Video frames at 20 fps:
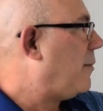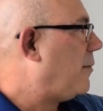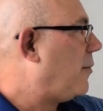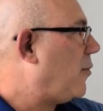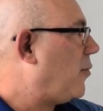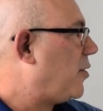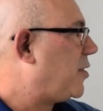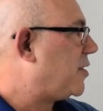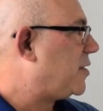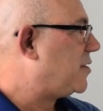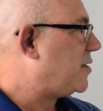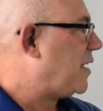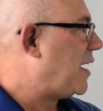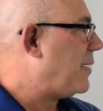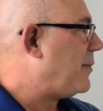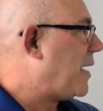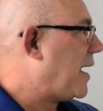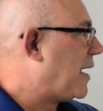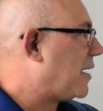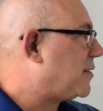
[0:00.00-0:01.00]
with the
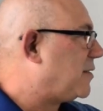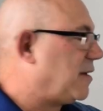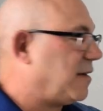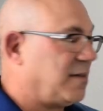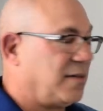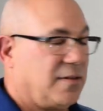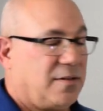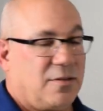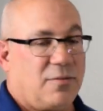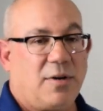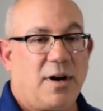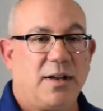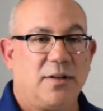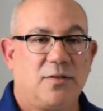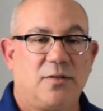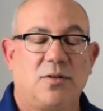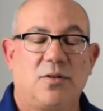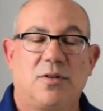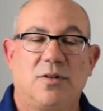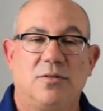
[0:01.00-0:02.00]
same axis as a
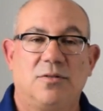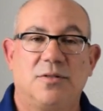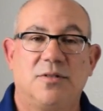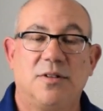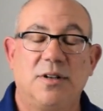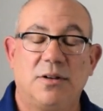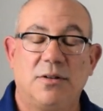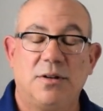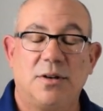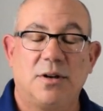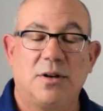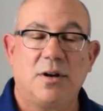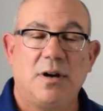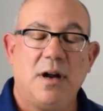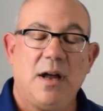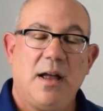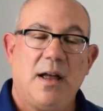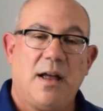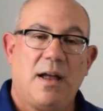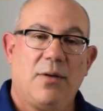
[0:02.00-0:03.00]
right circular
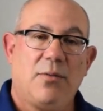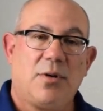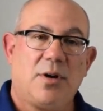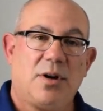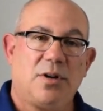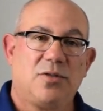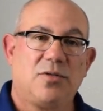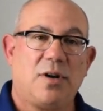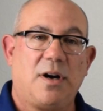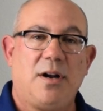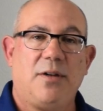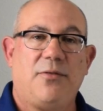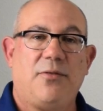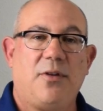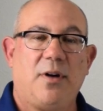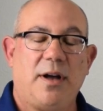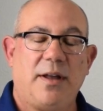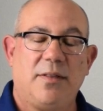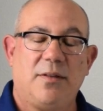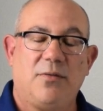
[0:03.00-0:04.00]
cylinder, and we're going to try to
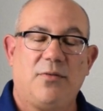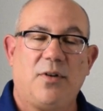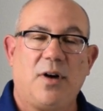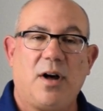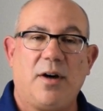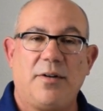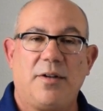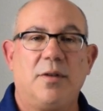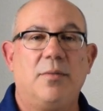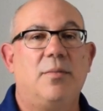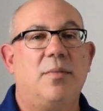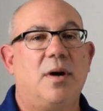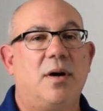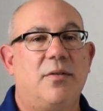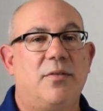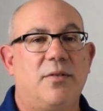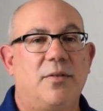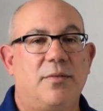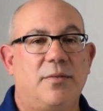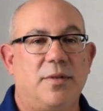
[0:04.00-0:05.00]
find the volume
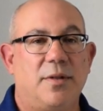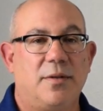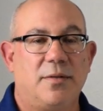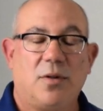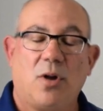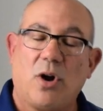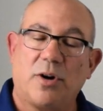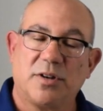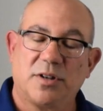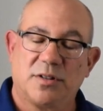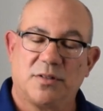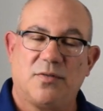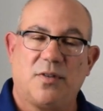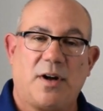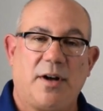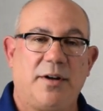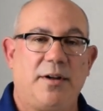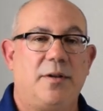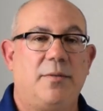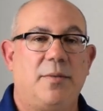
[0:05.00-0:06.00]
of the largest
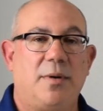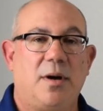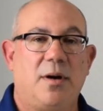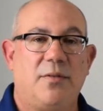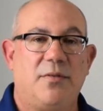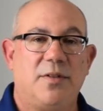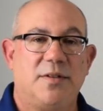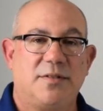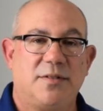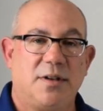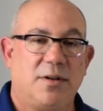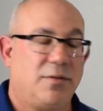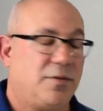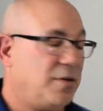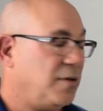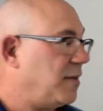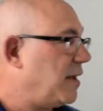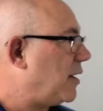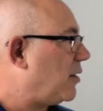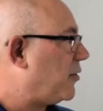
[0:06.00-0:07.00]
volume of the
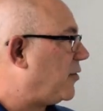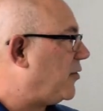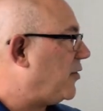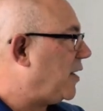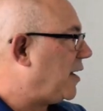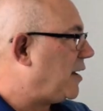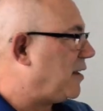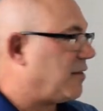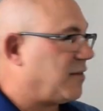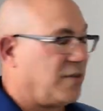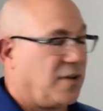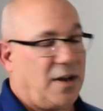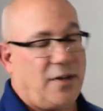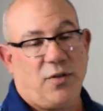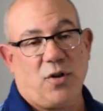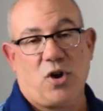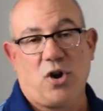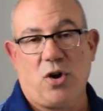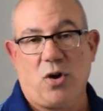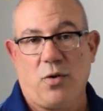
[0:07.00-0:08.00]
cylinder that'll fit
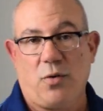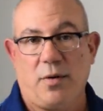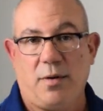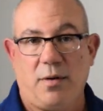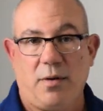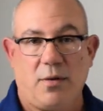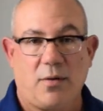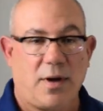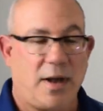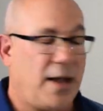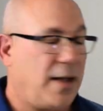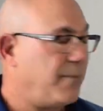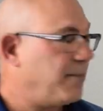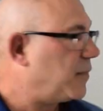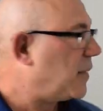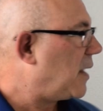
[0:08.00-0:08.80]
inside the cone. Okay?